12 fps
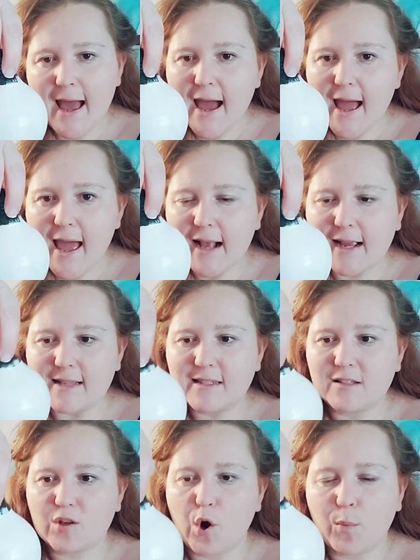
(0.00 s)
because
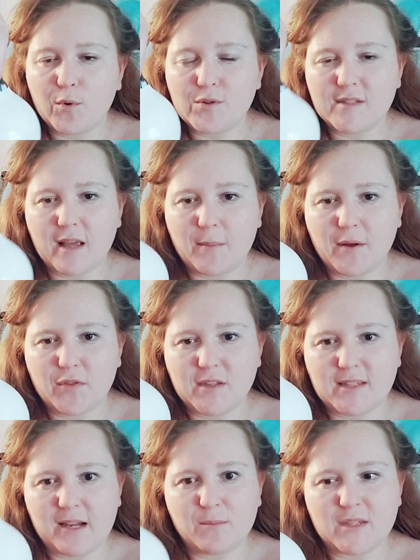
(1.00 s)
it's almost about the
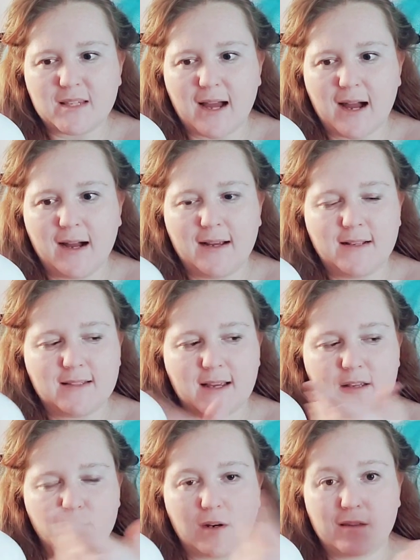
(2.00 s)
same size as
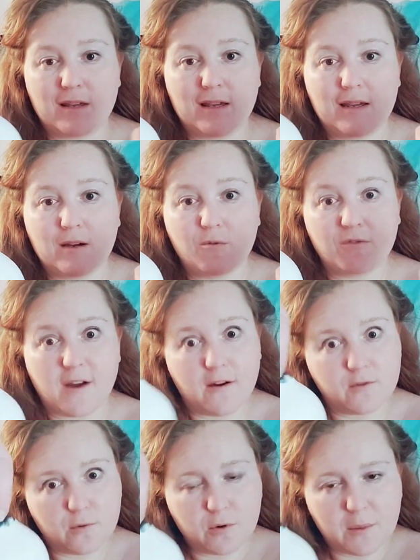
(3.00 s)
one of the round
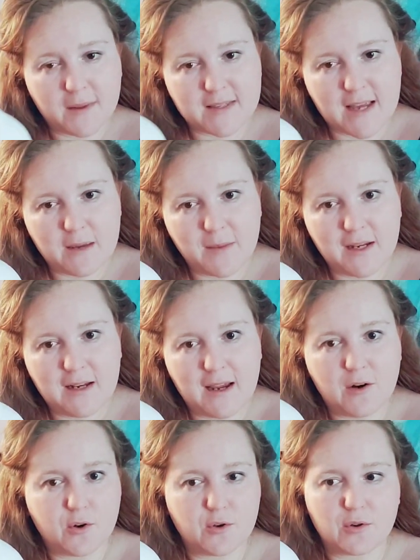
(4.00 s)
ornaments I made,
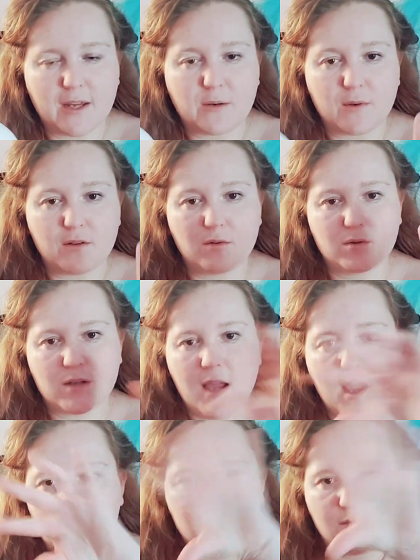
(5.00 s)
or like one of those
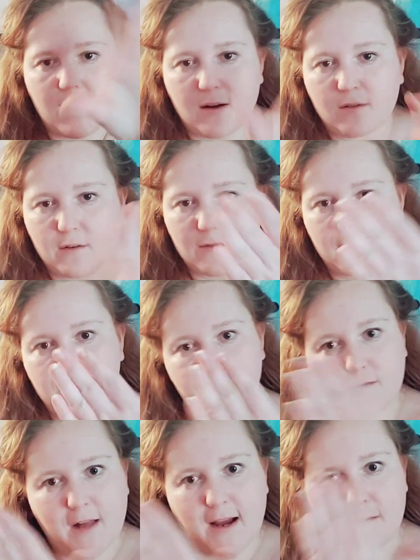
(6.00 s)
round
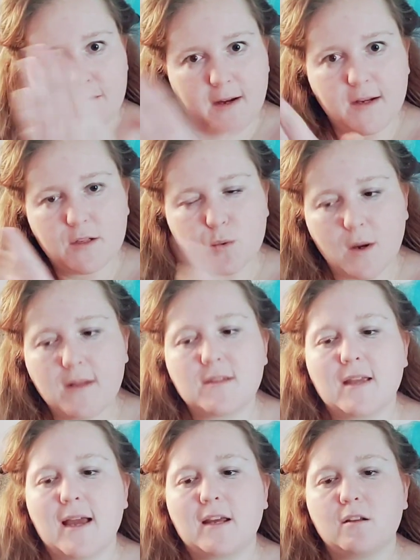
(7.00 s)
flat face ones
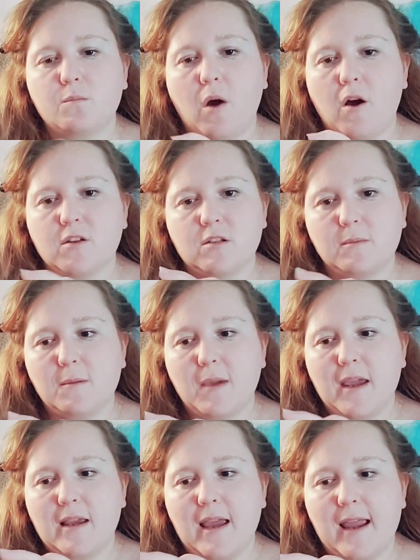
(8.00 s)
that I could possibly
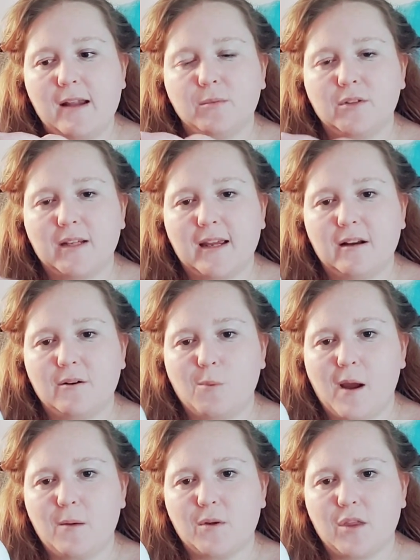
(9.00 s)
be able to get
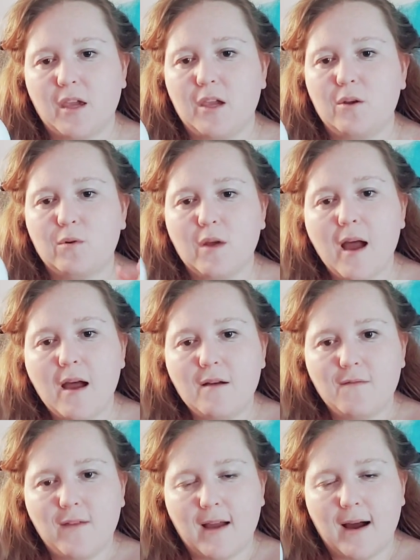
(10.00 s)
away with a cute
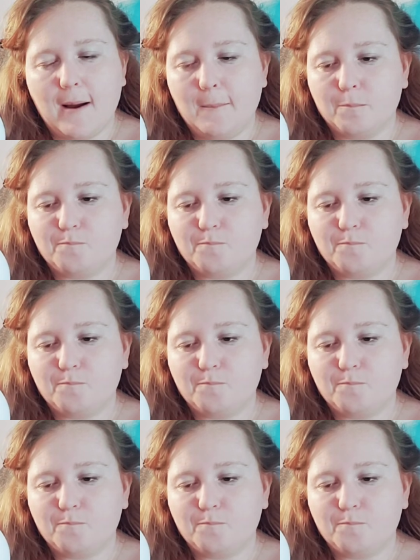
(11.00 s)
vinyl